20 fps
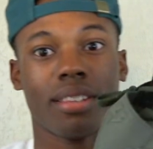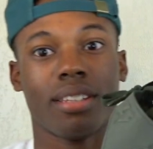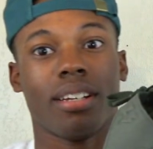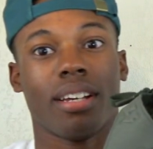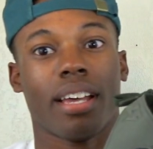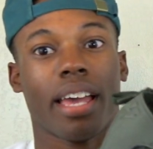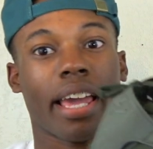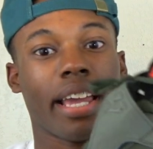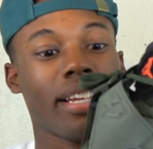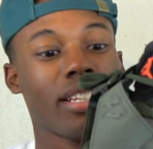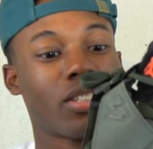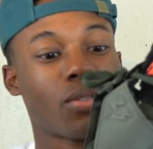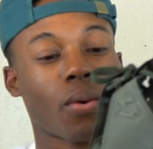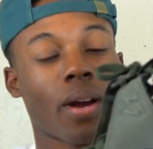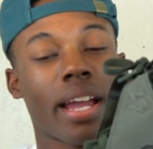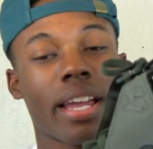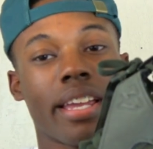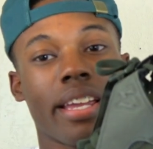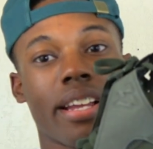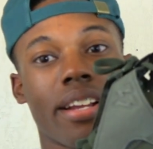the 8s
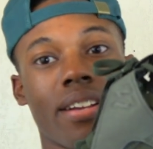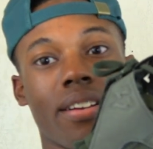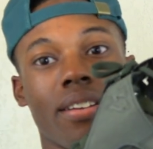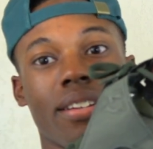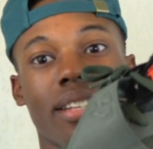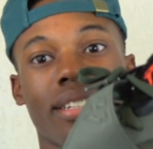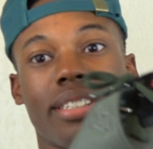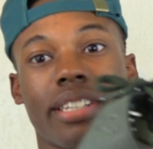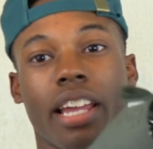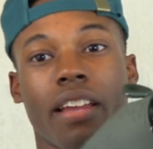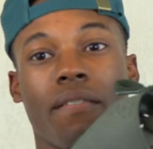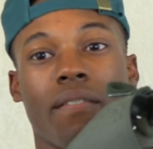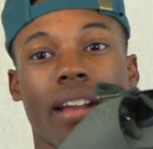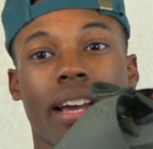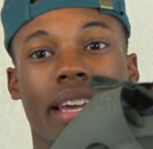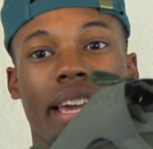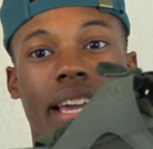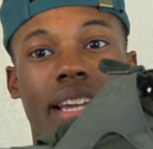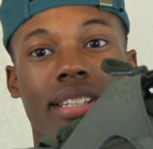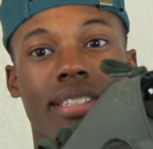right here, the Take
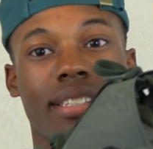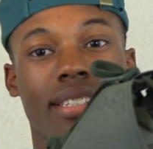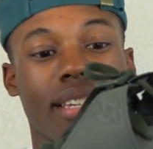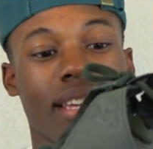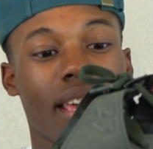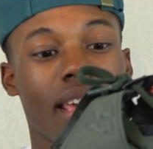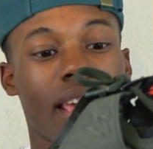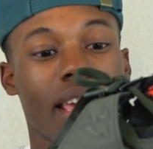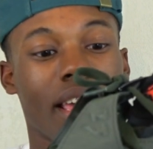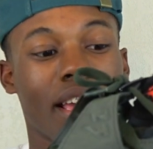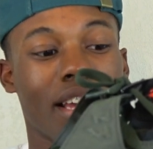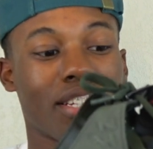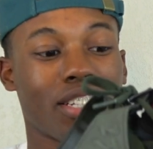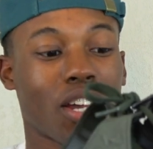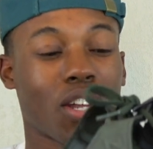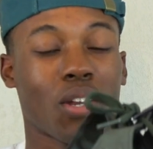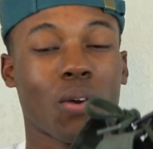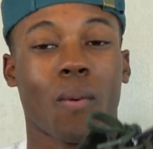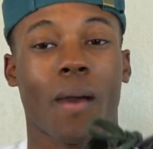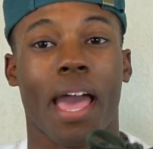Flight 8s. As
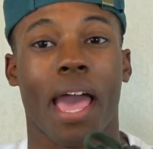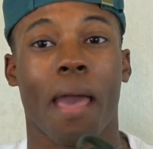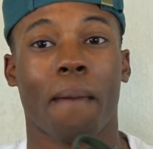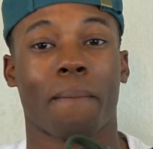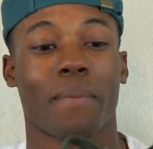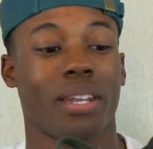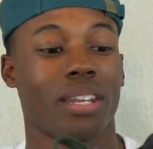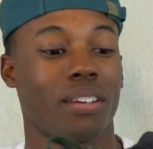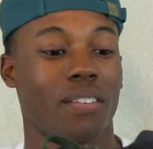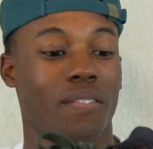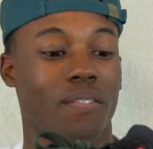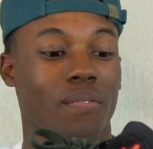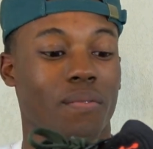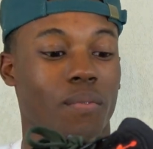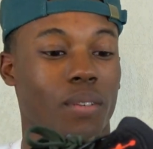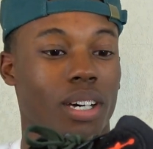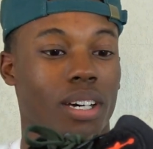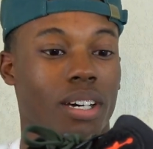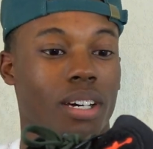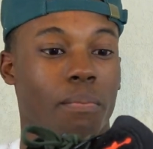y'all know what happened, the
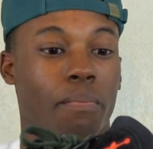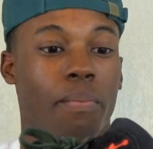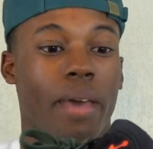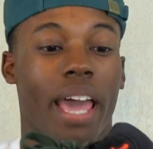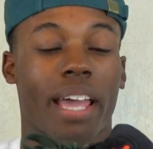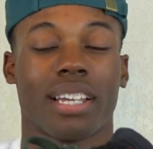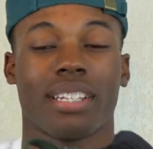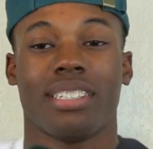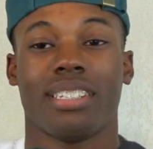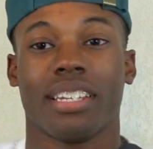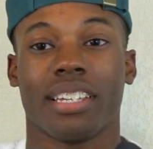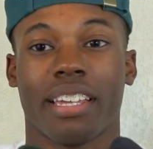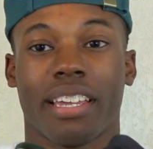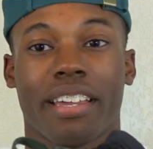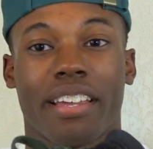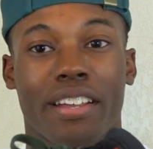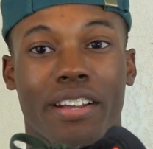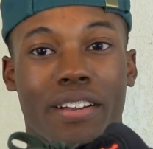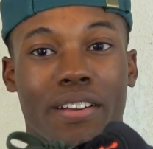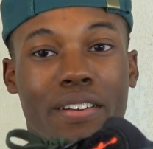package didn't
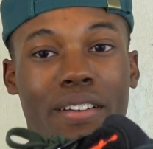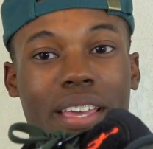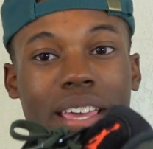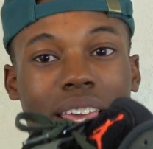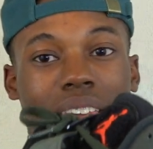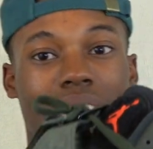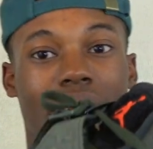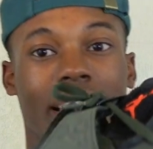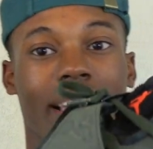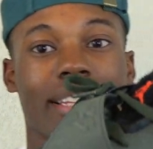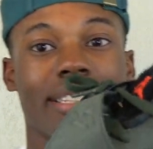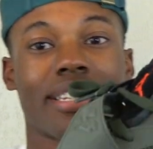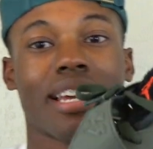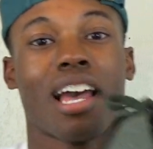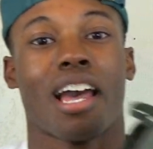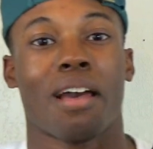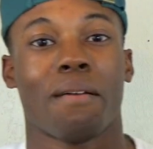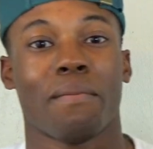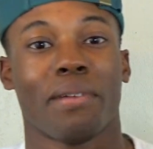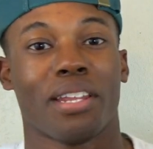get here in
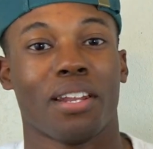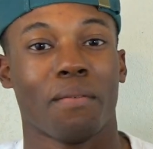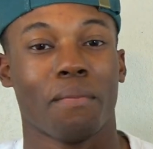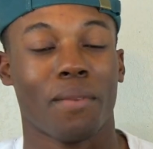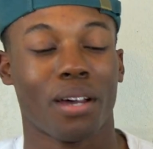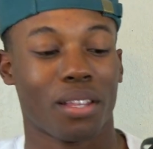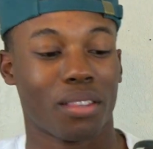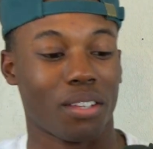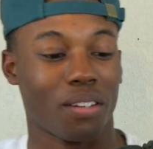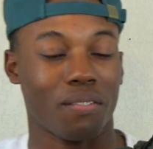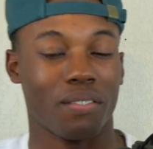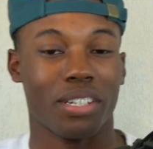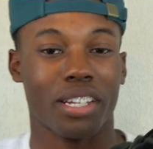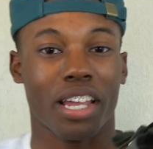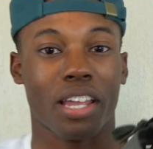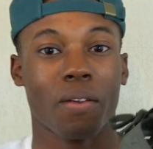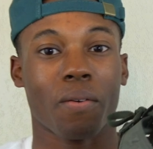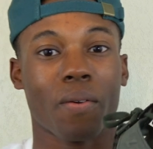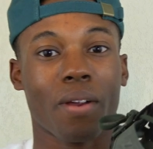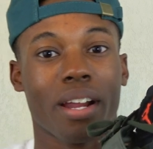time in the month of
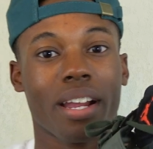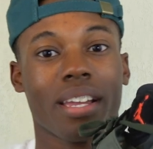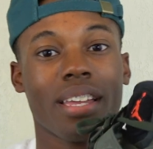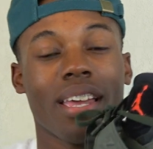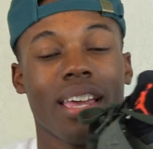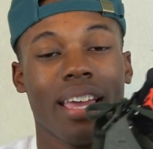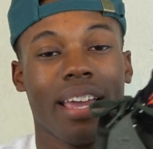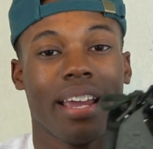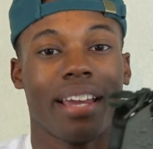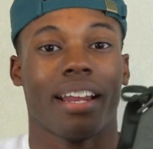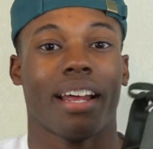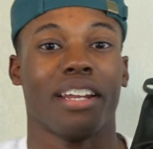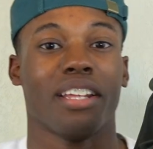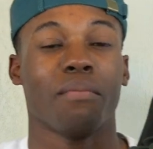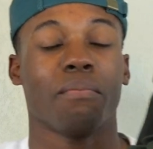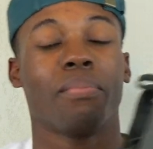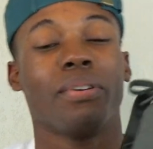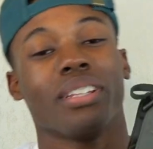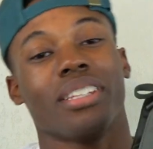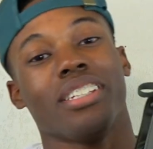January, and I
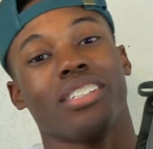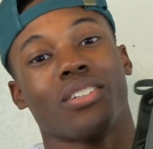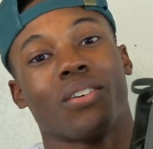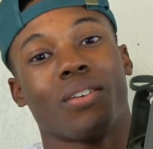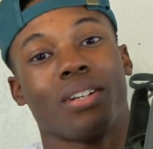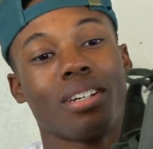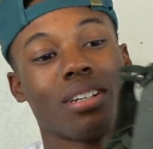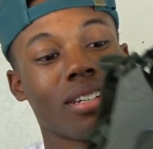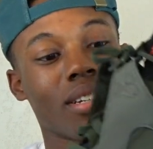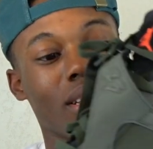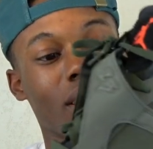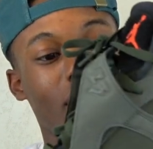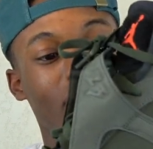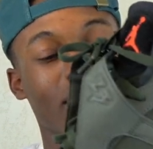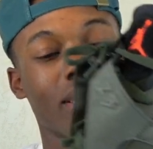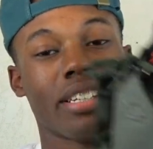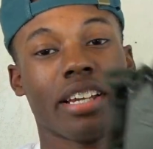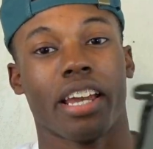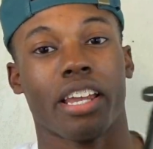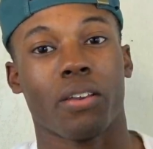didn't put these on the
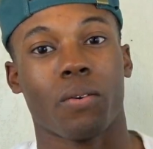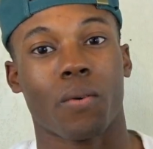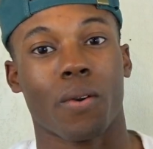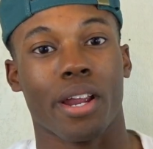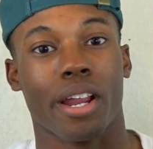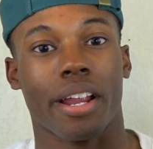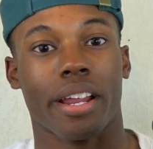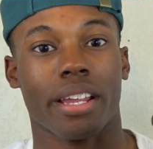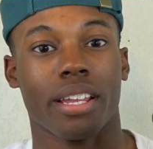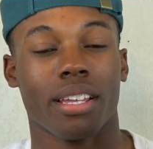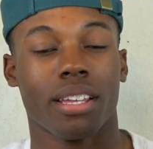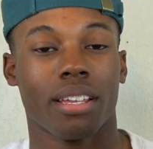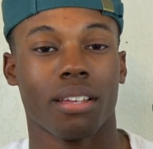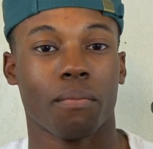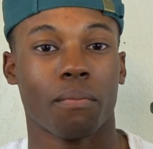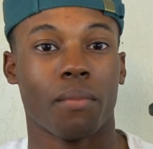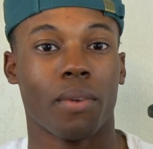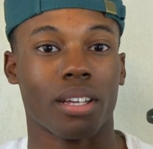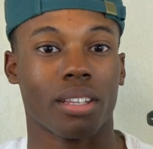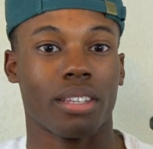January
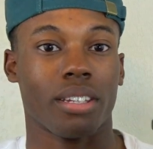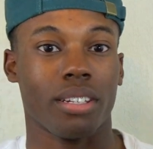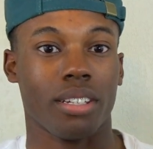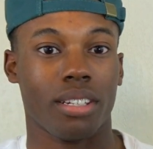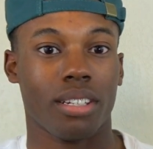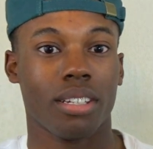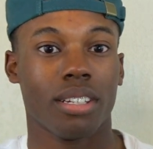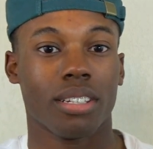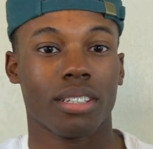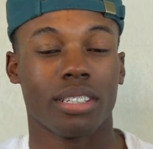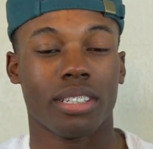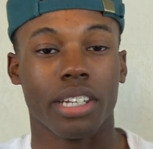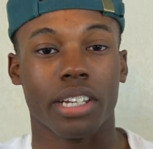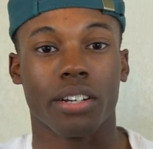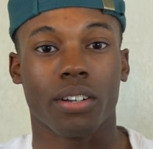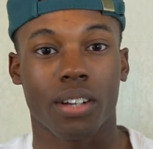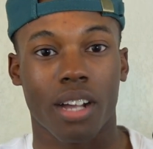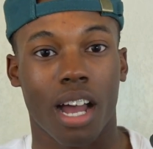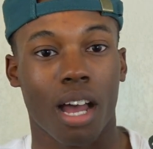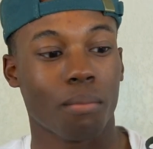monthly
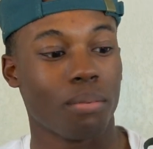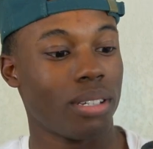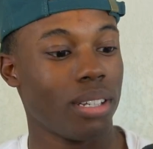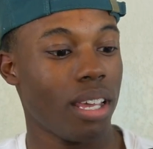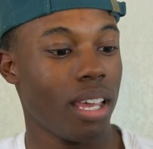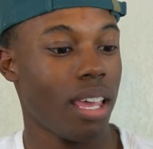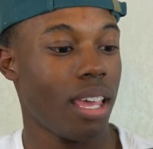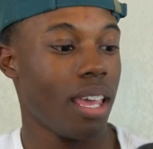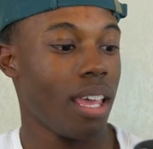sneaker cops.